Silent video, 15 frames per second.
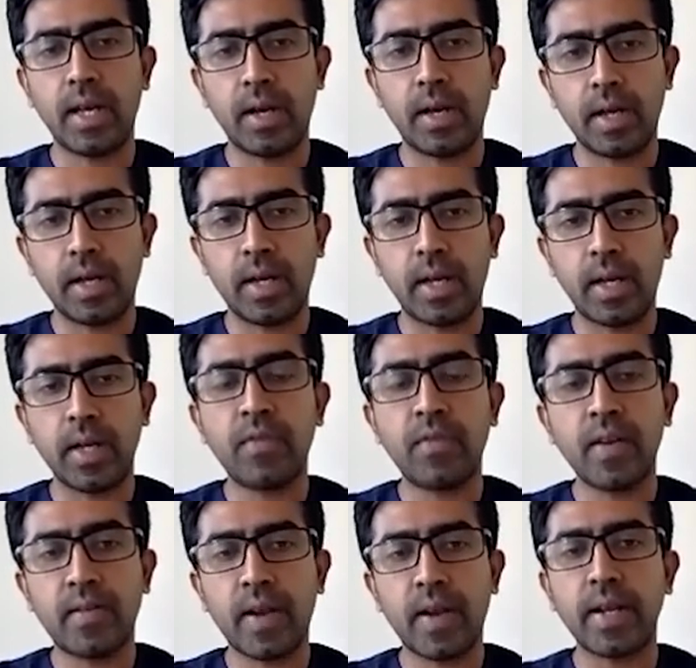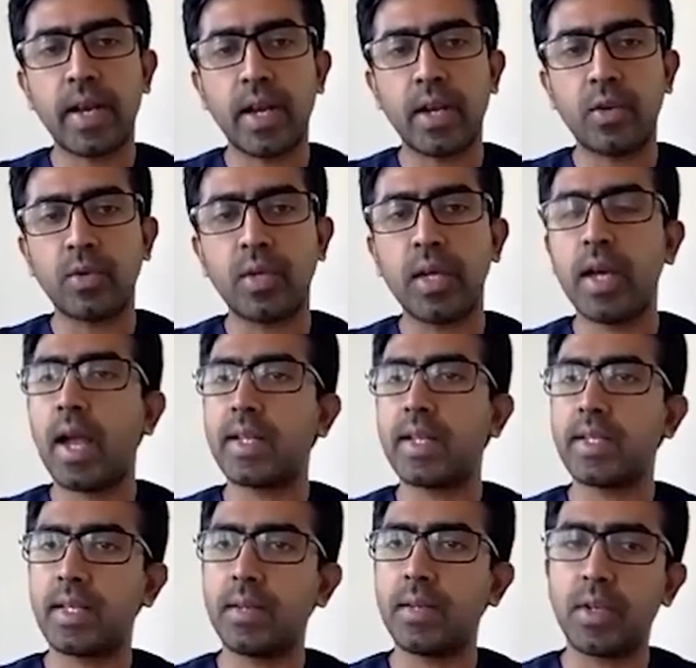infiltrating into the
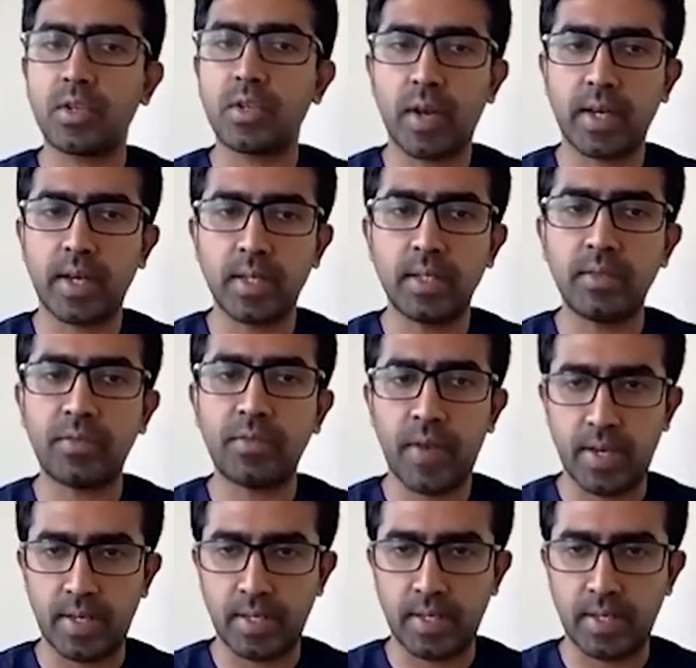adjacent mesorectal fat.